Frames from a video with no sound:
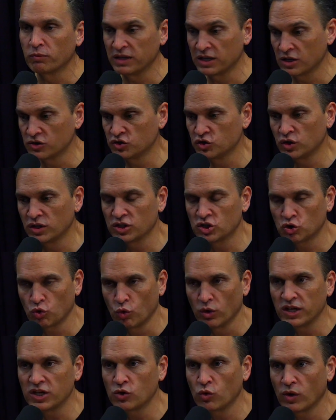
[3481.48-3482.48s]
because you get
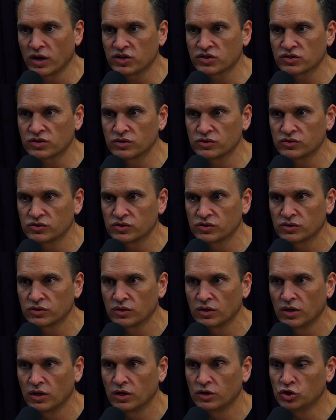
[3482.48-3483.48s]
20 questions.
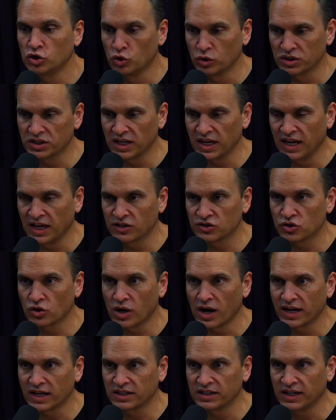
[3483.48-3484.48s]
You get to answer.
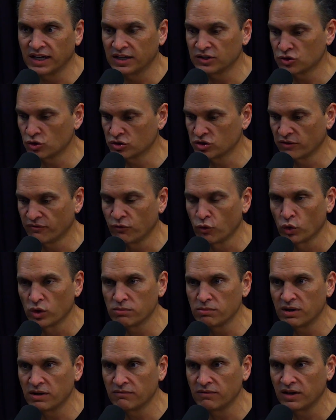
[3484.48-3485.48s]
I get to answer. It's a
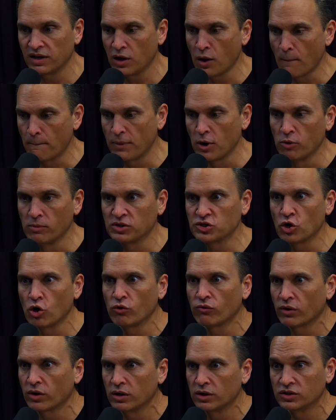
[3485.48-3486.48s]
40-minute video. Boom, it's
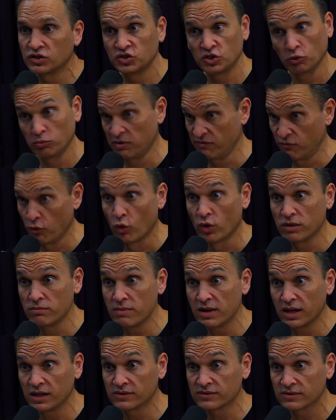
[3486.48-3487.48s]
over. Still be 40
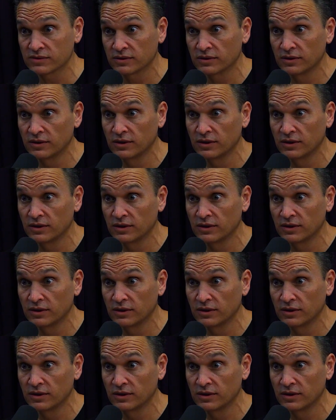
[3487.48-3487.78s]
minutes.